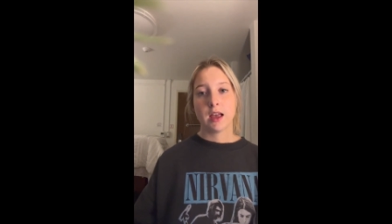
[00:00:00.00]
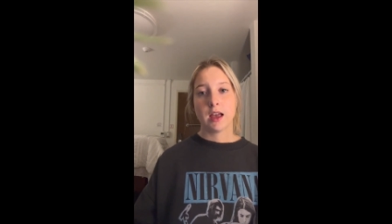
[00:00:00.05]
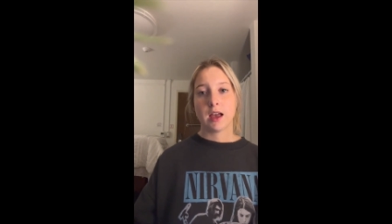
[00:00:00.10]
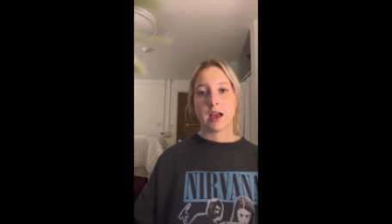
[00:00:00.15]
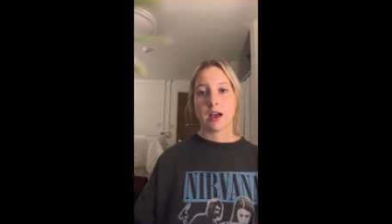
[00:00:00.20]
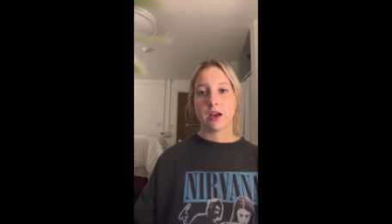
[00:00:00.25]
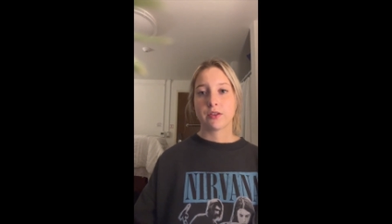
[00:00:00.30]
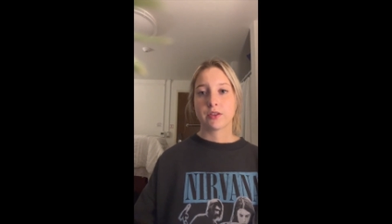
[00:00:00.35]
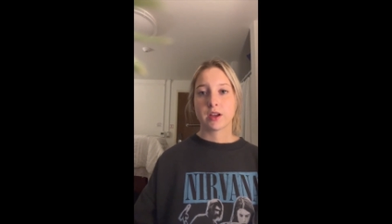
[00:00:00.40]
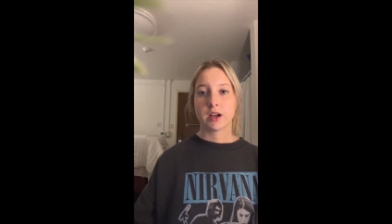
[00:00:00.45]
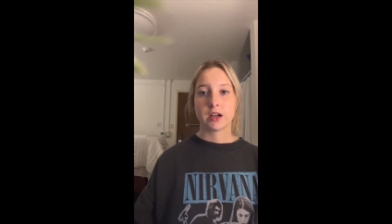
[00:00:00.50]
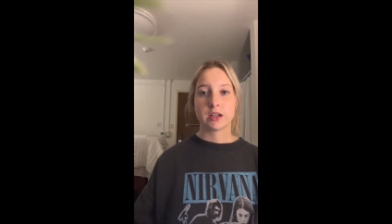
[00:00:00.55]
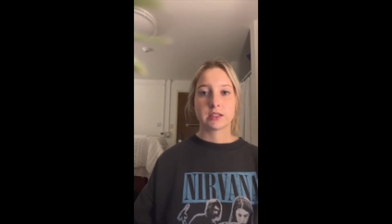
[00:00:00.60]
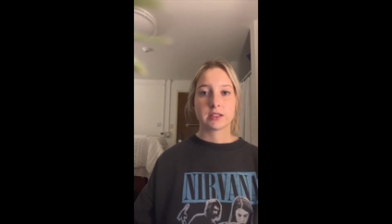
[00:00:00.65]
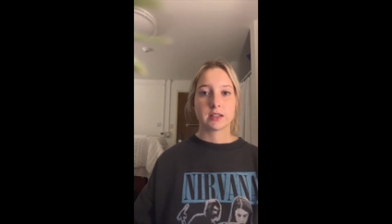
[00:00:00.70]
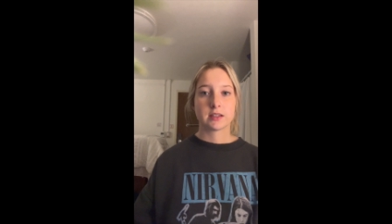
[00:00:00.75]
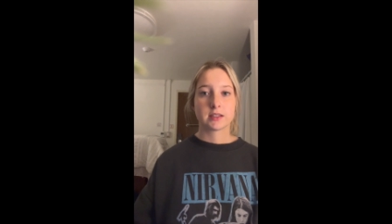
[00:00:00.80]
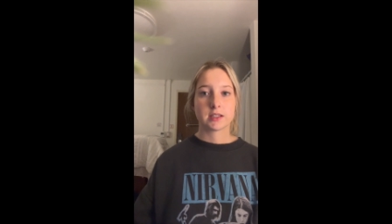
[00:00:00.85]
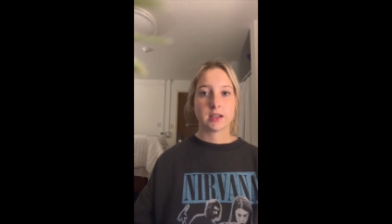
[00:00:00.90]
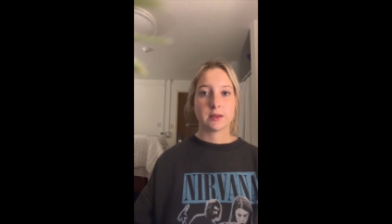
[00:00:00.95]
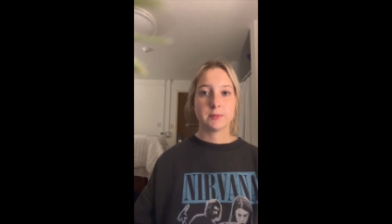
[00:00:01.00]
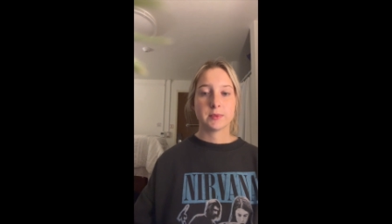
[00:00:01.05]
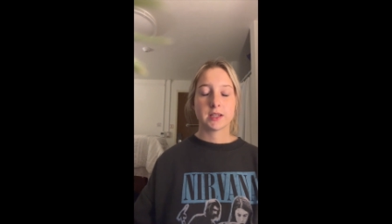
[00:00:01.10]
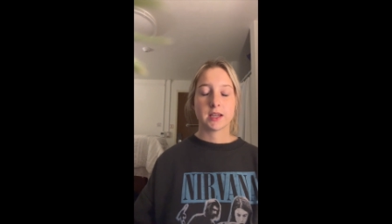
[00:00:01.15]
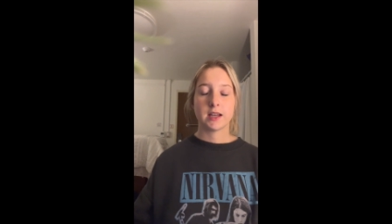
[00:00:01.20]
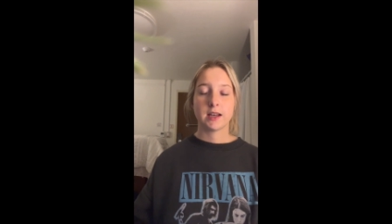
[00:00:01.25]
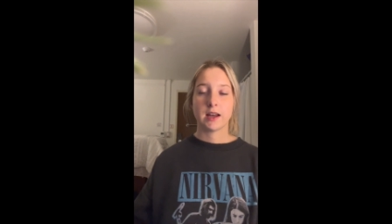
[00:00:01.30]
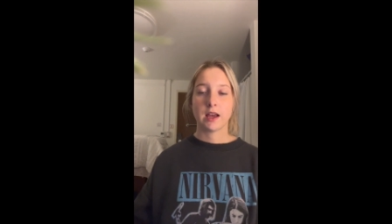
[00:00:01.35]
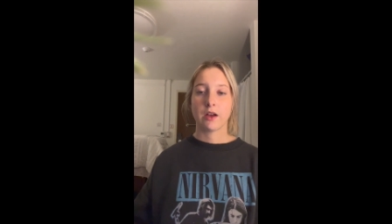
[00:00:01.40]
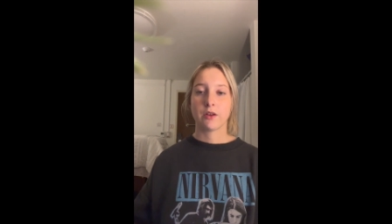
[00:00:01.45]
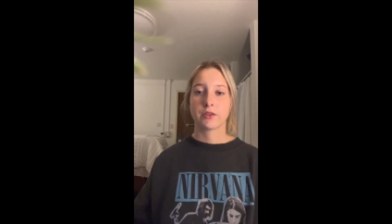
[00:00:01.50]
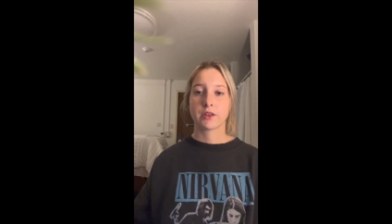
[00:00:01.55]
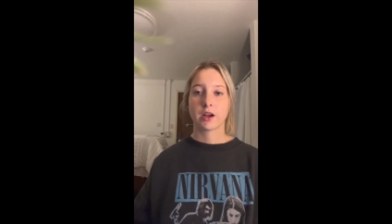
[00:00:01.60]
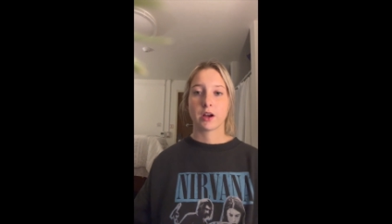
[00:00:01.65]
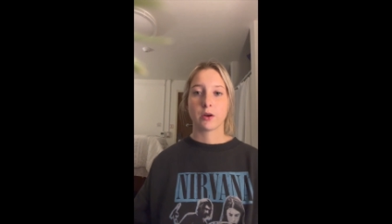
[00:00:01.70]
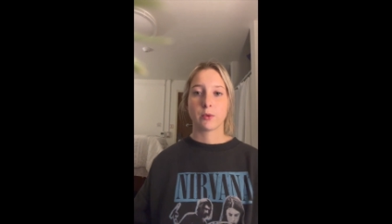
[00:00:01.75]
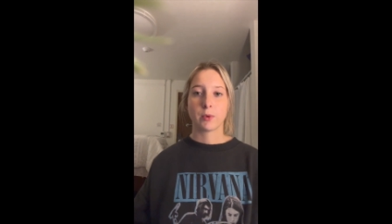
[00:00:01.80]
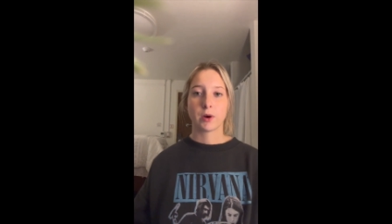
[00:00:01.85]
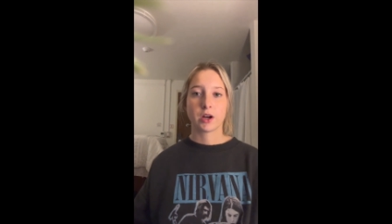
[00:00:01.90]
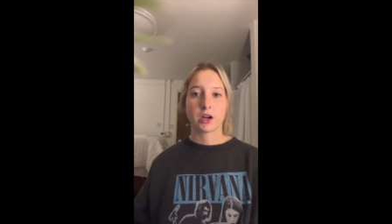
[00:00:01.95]
healthcare systems and
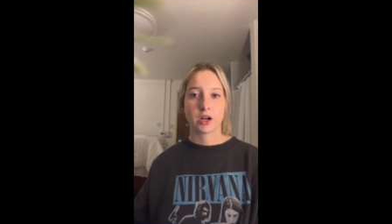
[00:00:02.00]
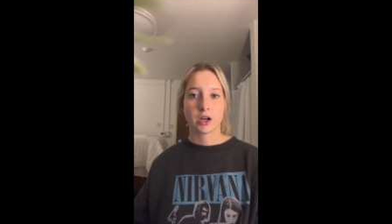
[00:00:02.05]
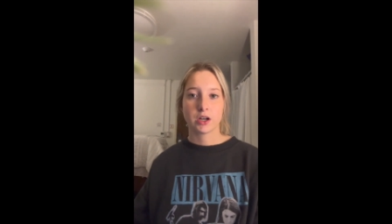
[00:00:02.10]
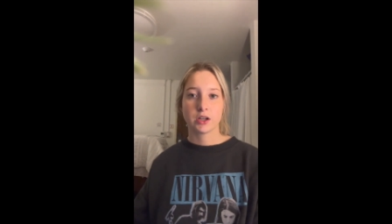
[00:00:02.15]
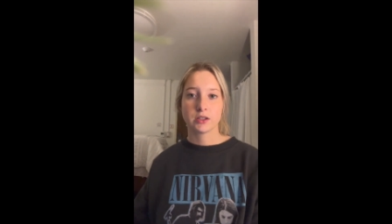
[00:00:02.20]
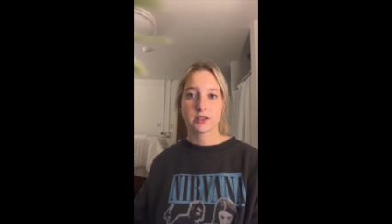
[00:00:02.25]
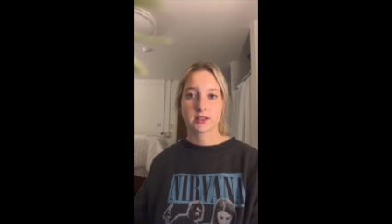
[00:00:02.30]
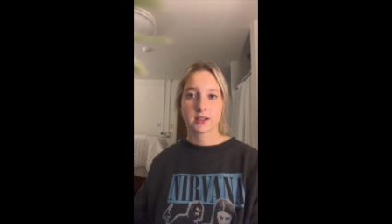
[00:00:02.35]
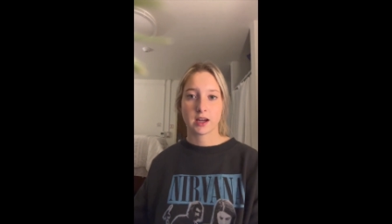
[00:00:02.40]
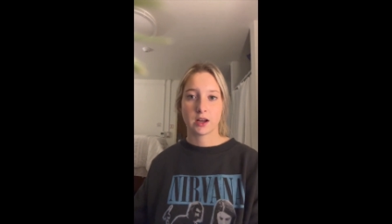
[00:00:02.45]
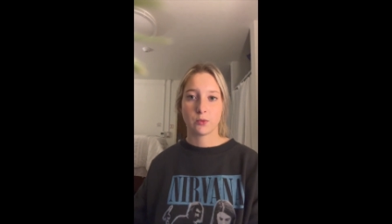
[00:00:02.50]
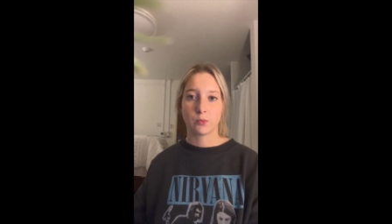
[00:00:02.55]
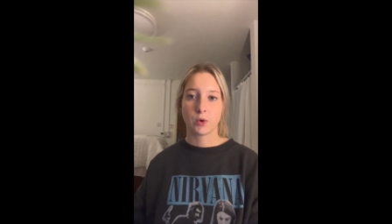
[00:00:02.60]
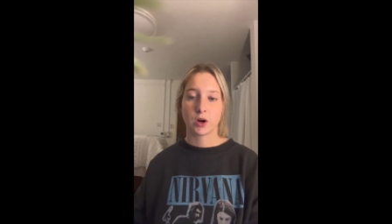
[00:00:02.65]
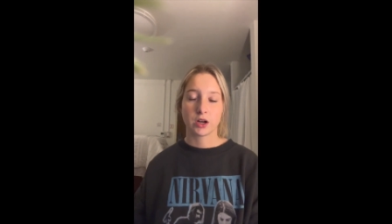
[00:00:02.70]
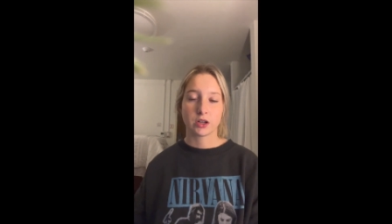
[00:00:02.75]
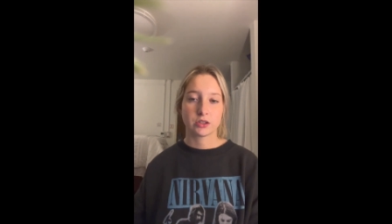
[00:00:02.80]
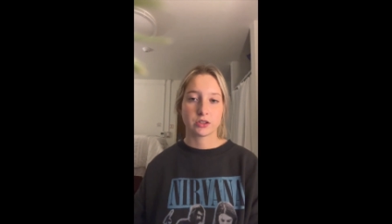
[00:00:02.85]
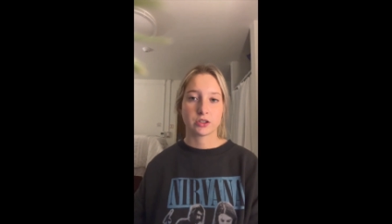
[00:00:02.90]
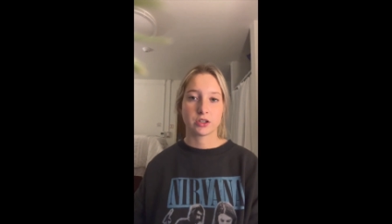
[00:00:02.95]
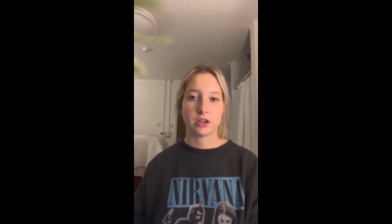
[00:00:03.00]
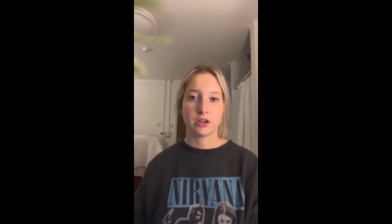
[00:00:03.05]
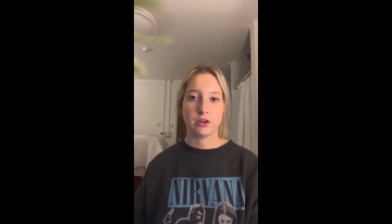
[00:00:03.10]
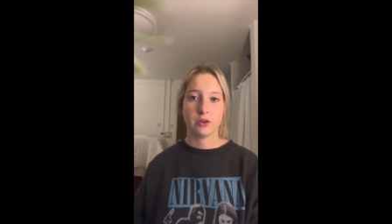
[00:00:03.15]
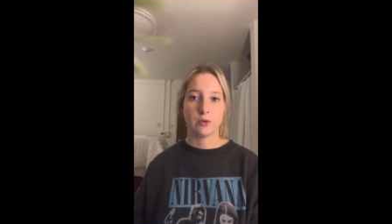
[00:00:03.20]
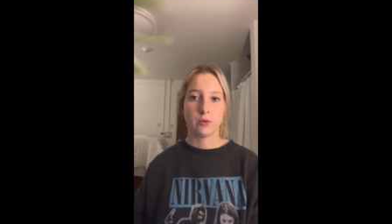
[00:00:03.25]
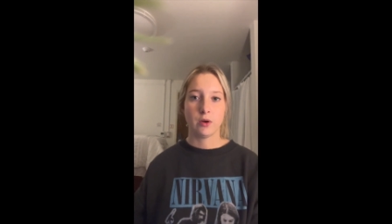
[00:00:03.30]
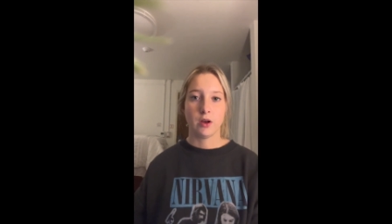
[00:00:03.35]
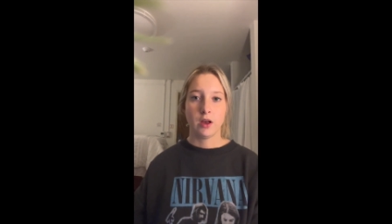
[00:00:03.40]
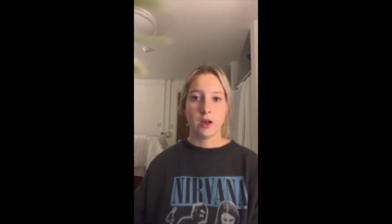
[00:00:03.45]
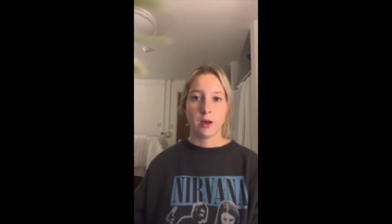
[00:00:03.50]
healthcare workers can work to